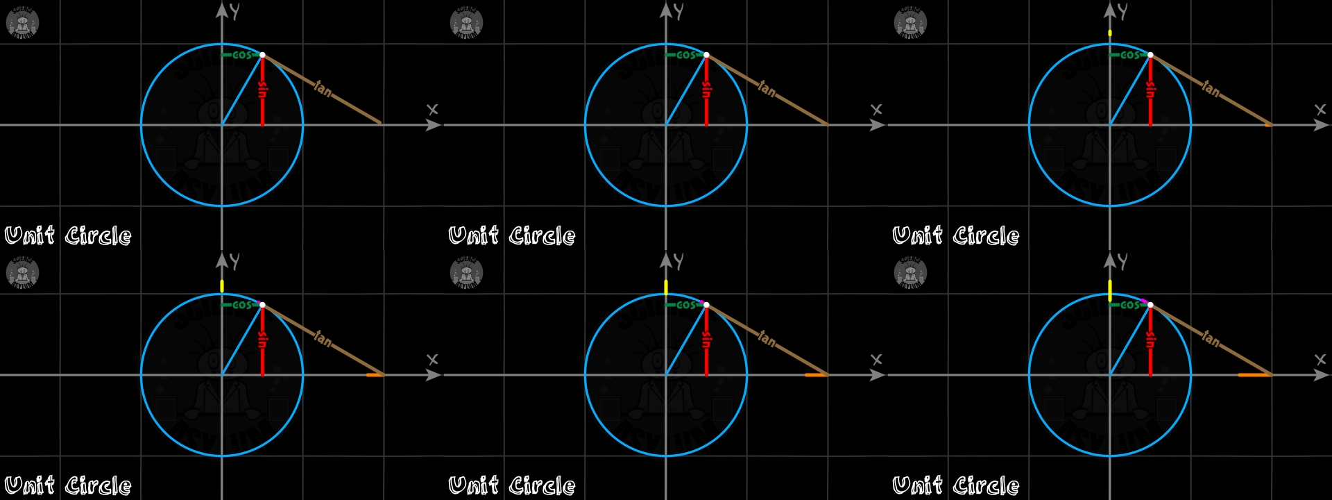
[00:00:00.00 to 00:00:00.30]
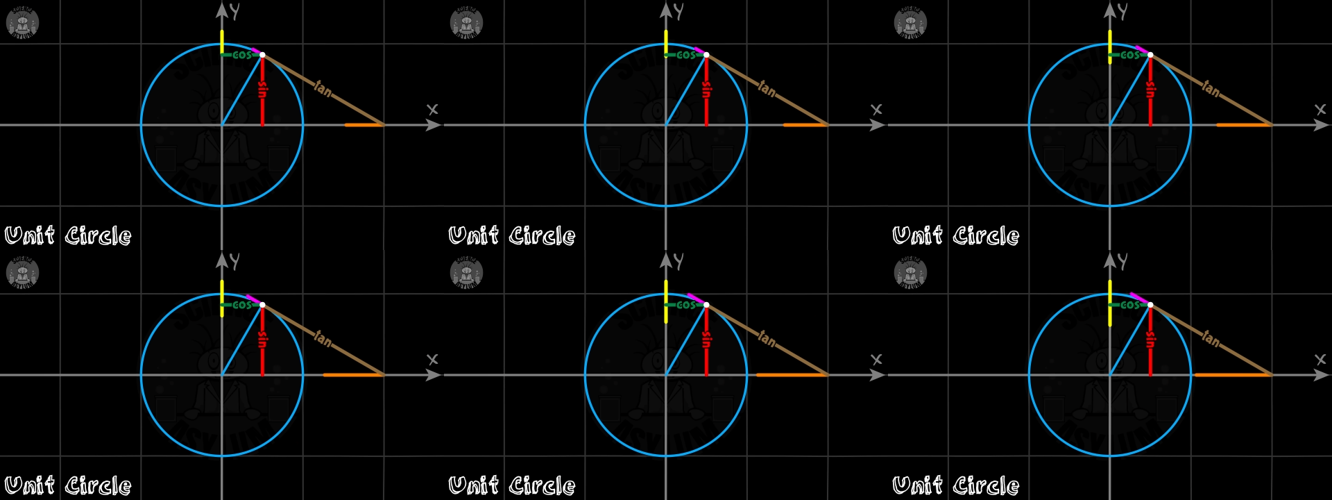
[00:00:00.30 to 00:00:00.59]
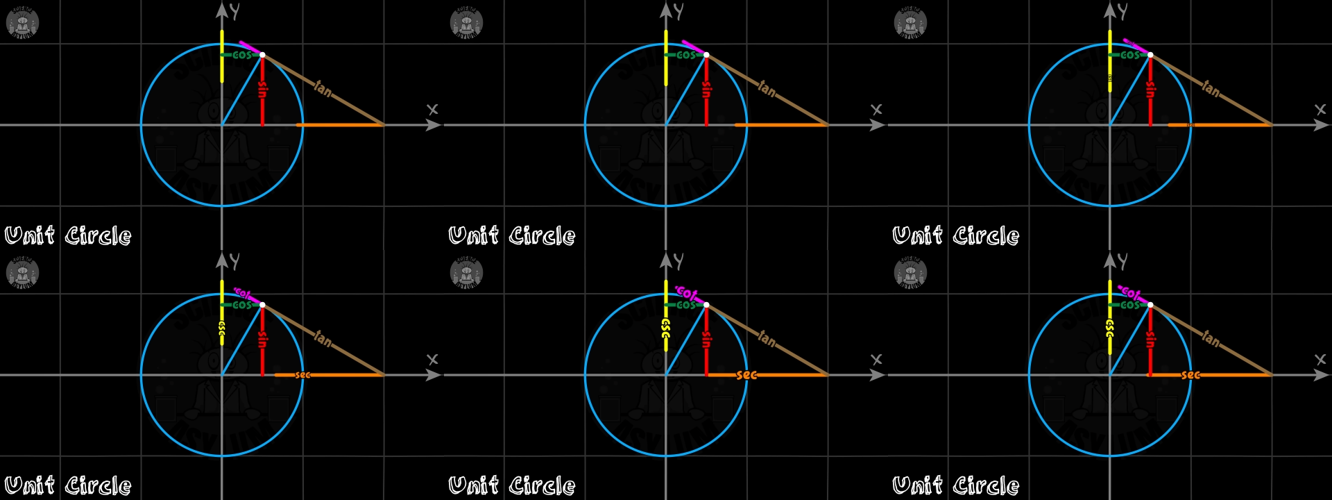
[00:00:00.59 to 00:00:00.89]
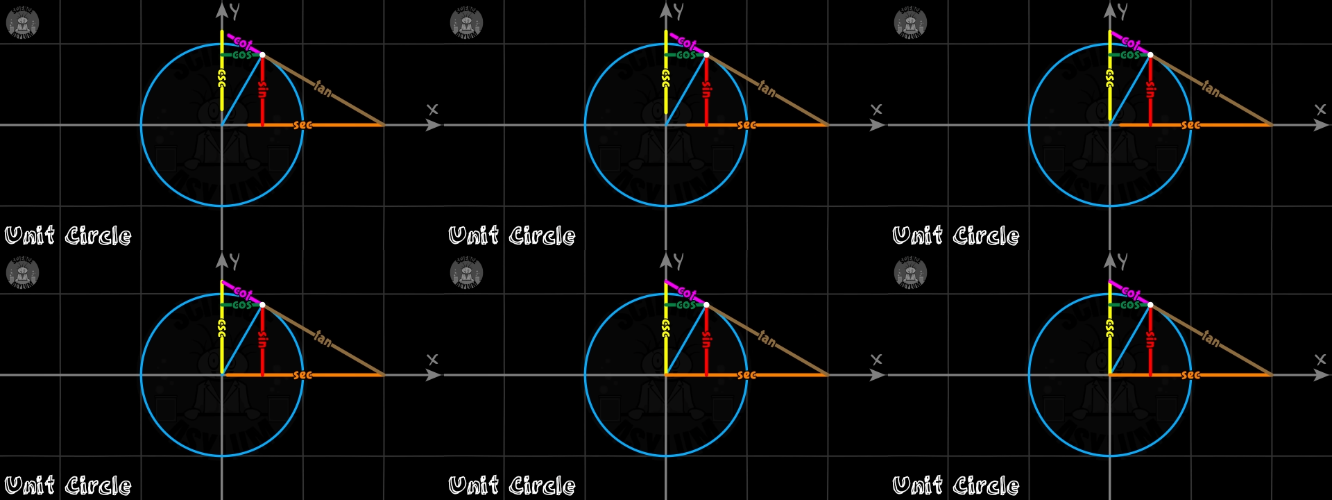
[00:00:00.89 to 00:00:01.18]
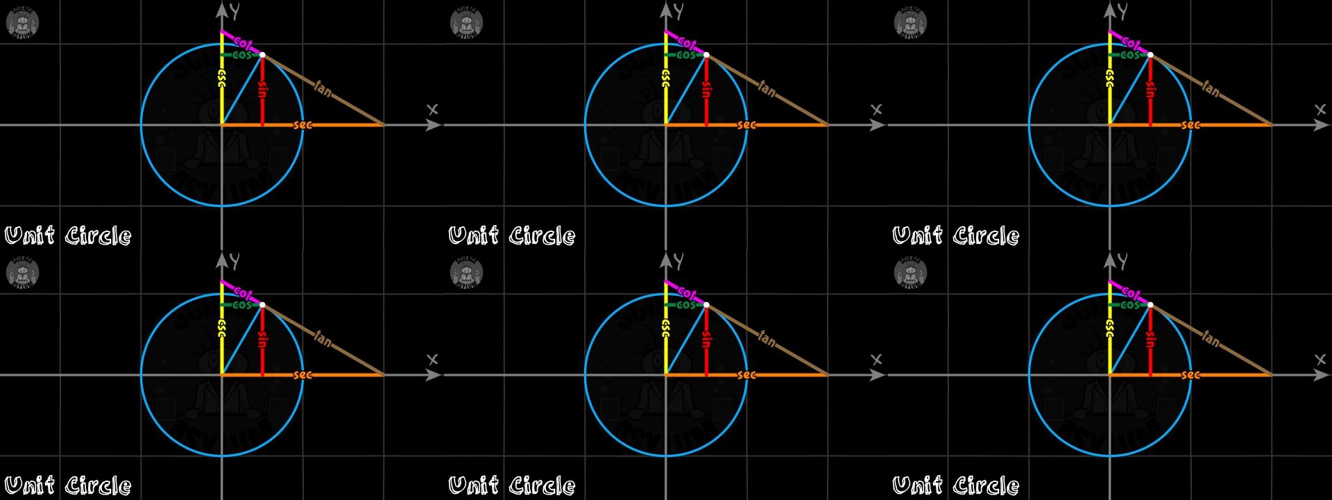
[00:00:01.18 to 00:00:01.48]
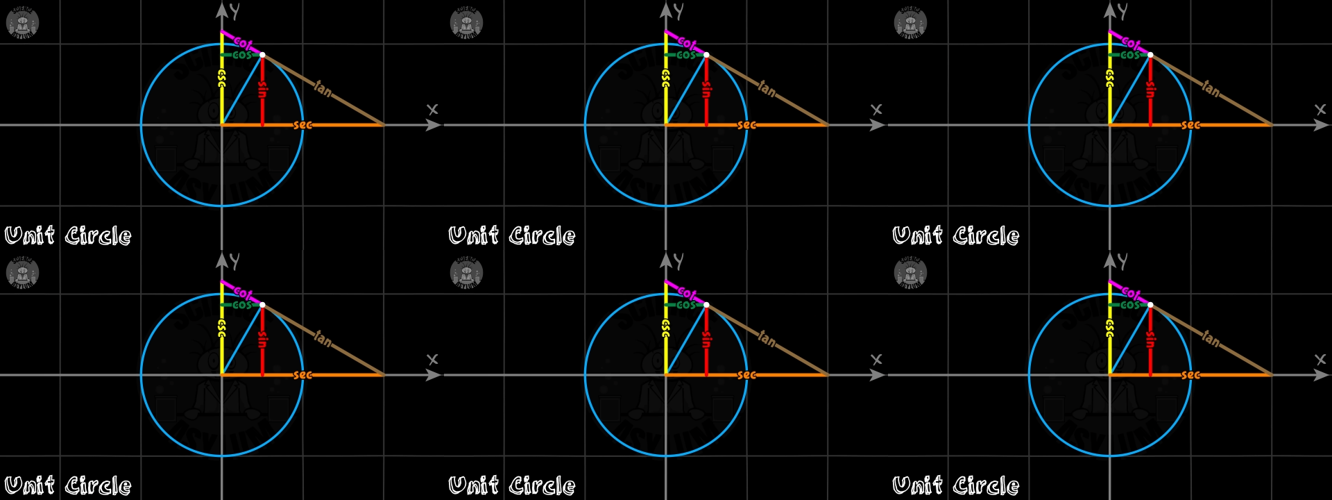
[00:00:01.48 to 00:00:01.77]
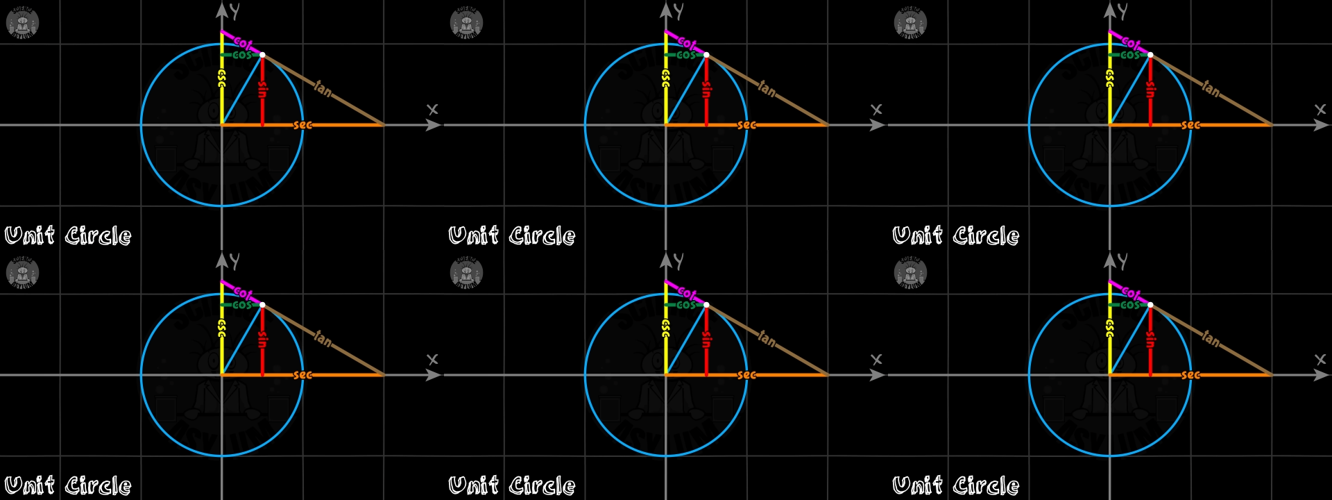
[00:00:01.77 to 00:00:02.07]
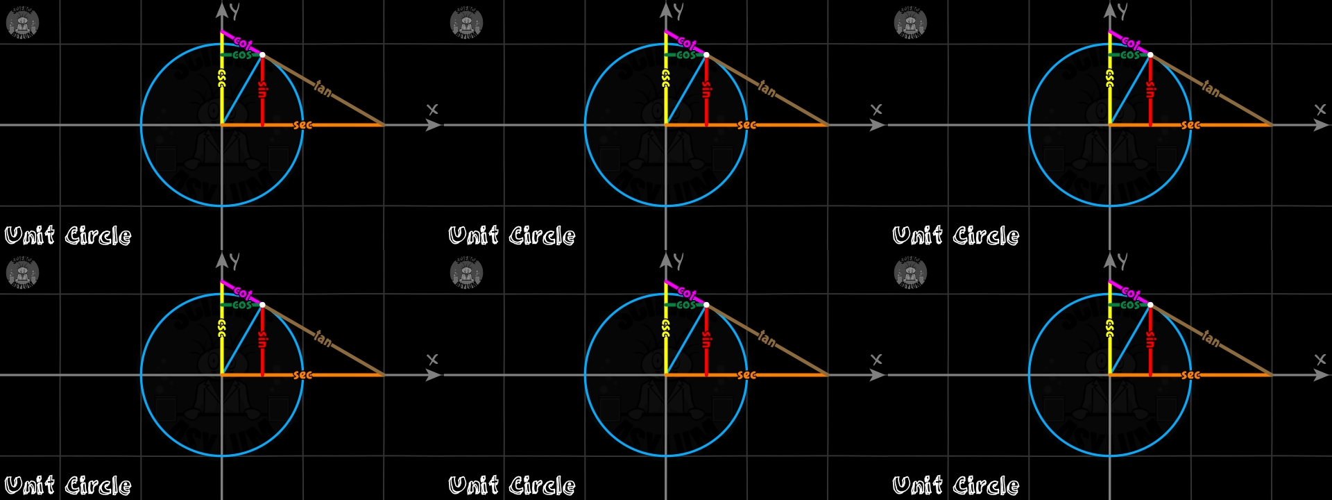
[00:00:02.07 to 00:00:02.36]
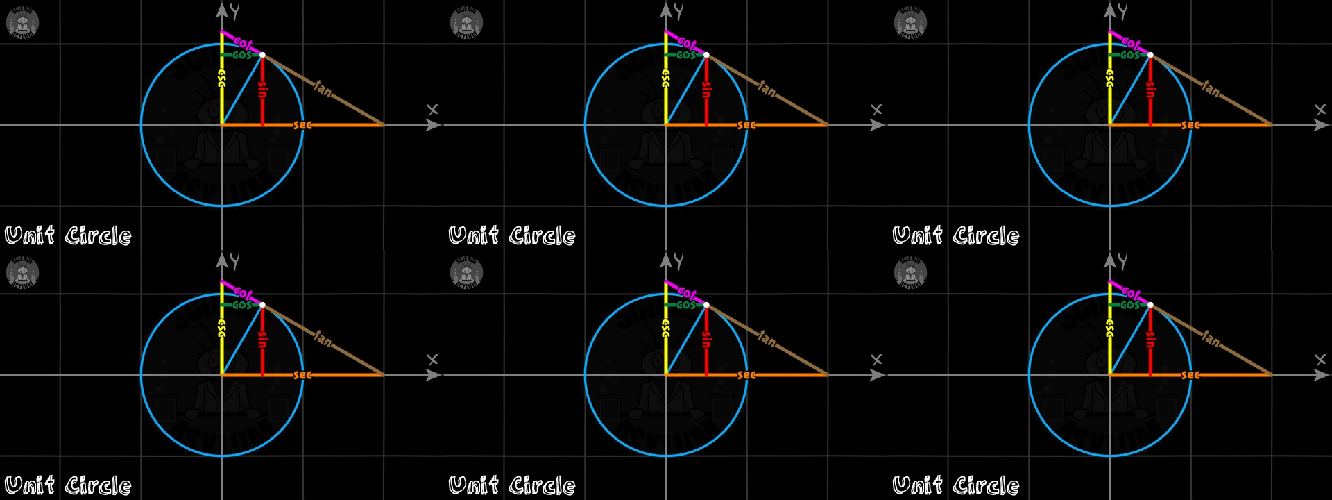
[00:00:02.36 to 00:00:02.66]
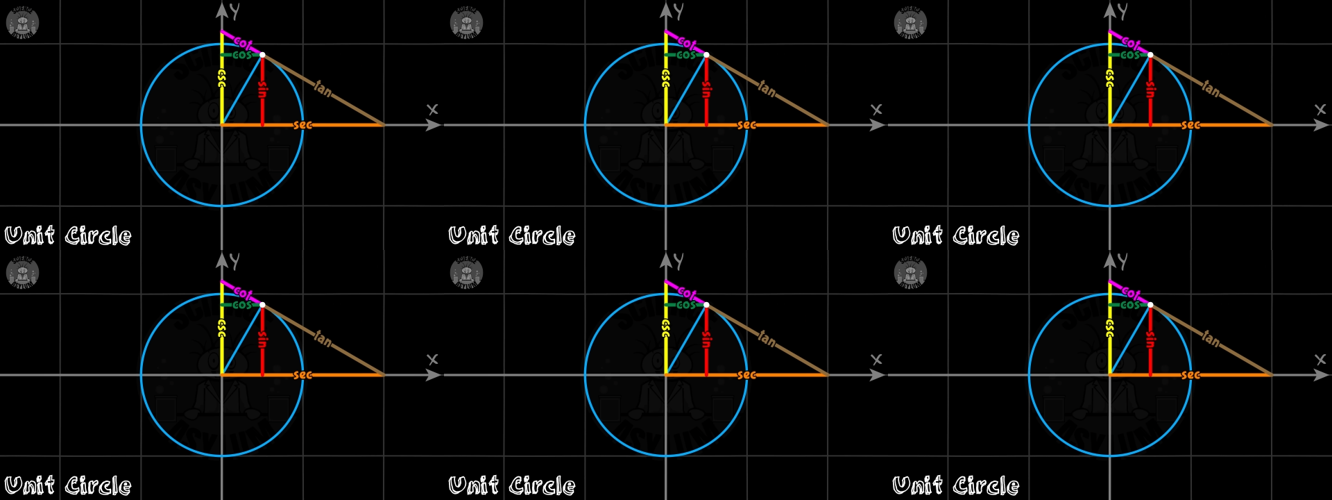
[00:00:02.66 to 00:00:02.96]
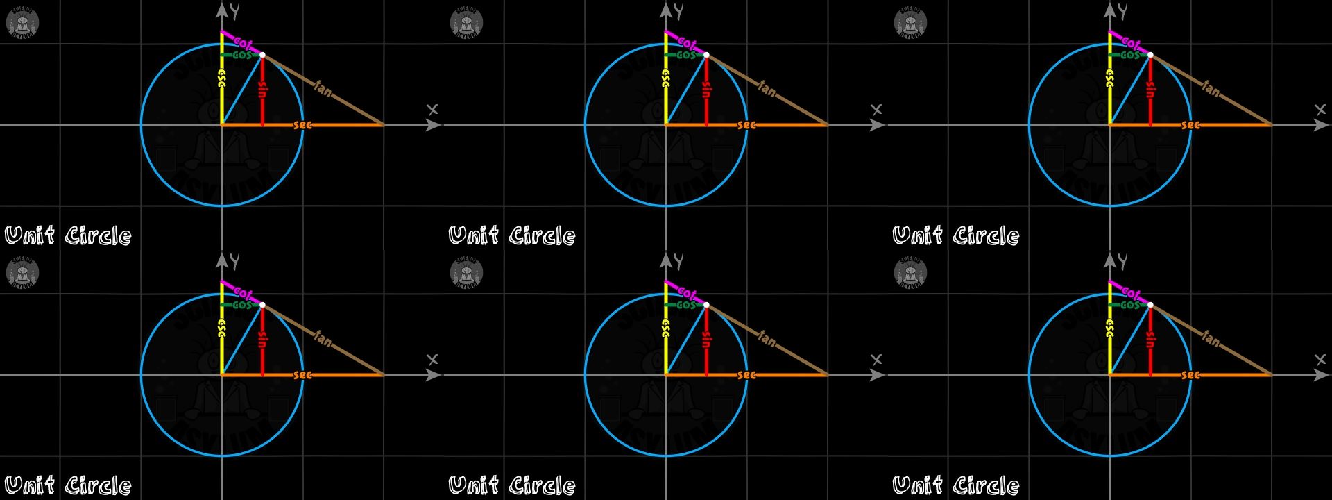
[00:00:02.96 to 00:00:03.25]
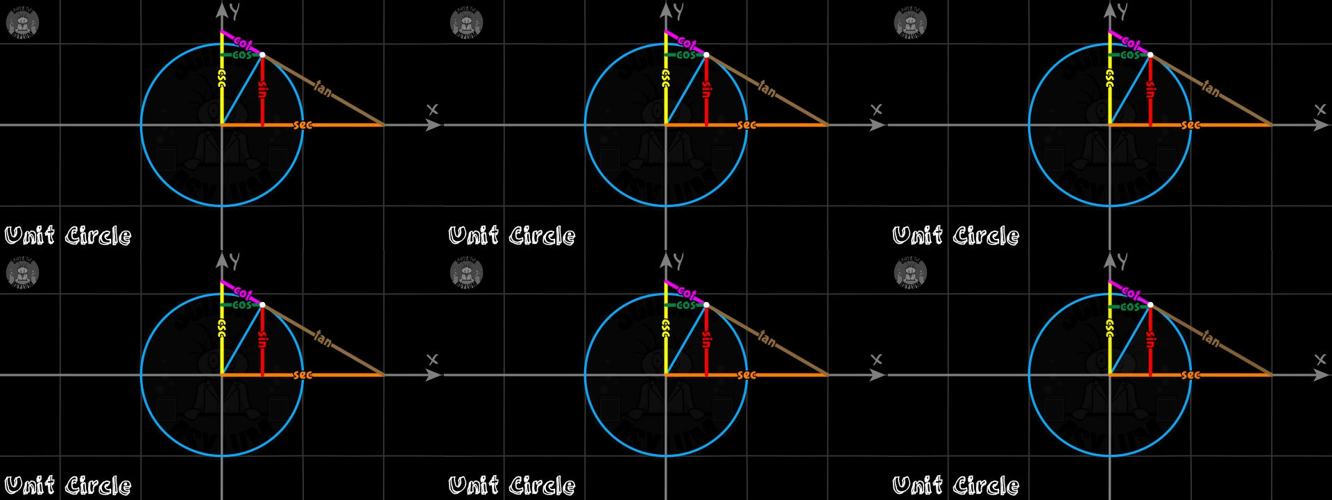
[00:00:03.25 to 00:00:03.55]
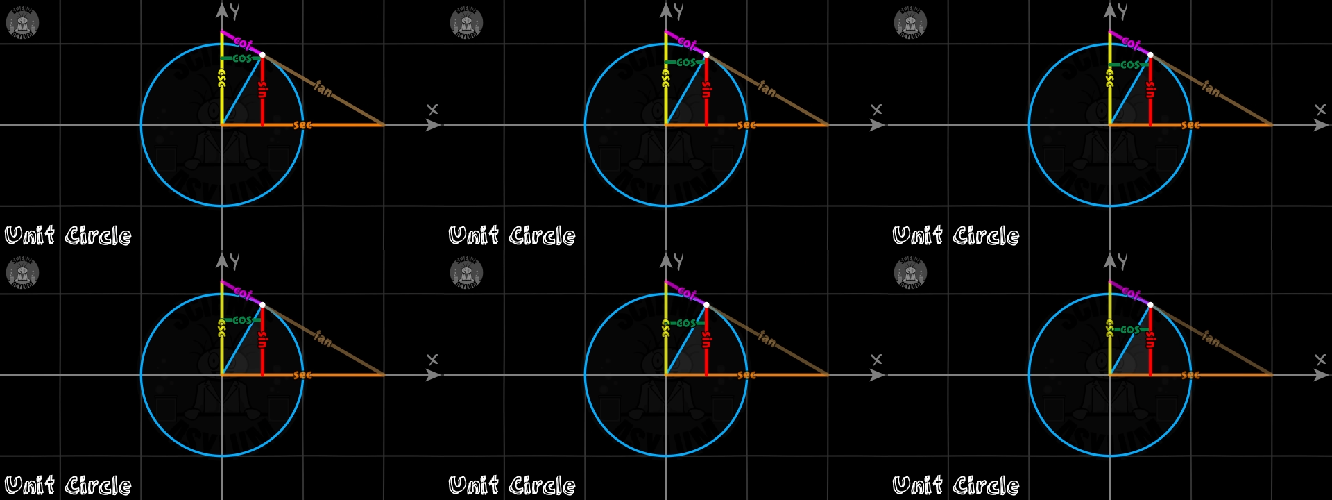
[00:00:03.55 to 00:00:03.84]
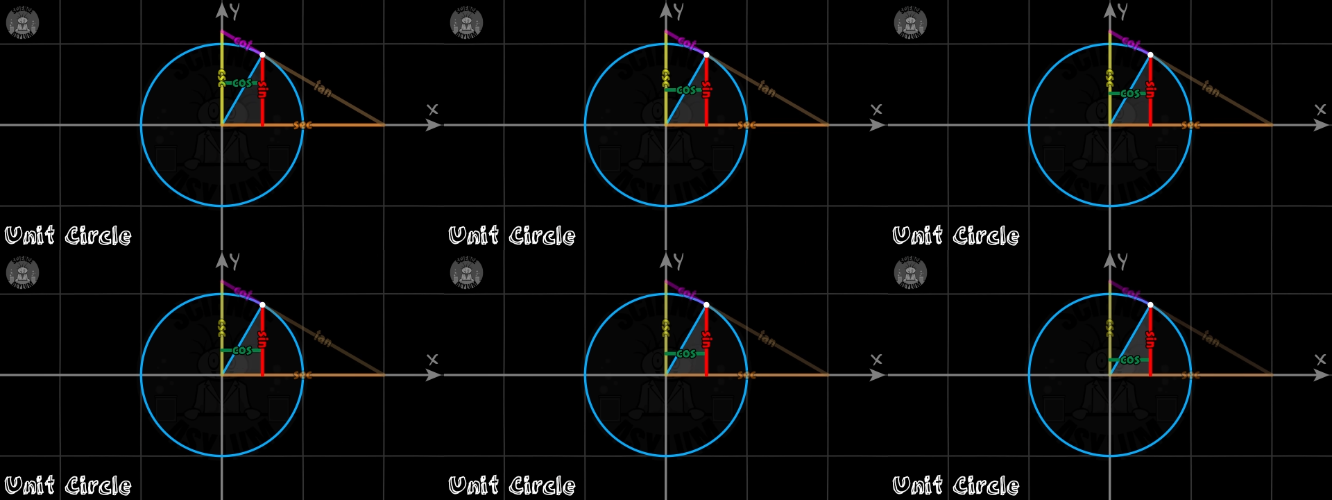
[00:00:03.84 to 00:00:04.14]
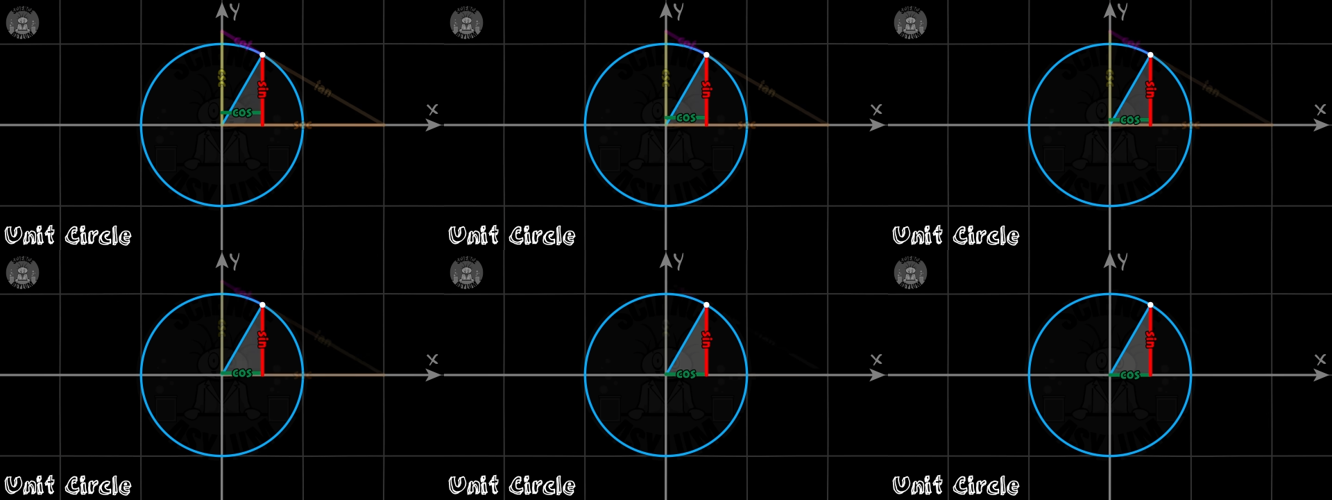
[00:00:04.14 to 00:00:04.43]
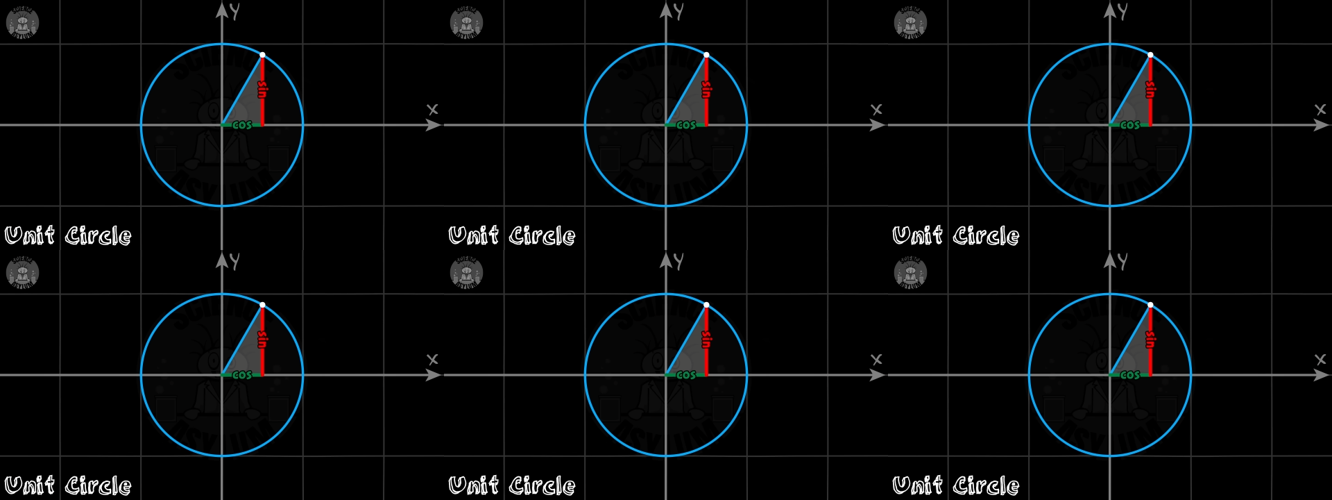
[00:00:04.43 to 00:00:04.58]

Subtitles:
(no speaker visible)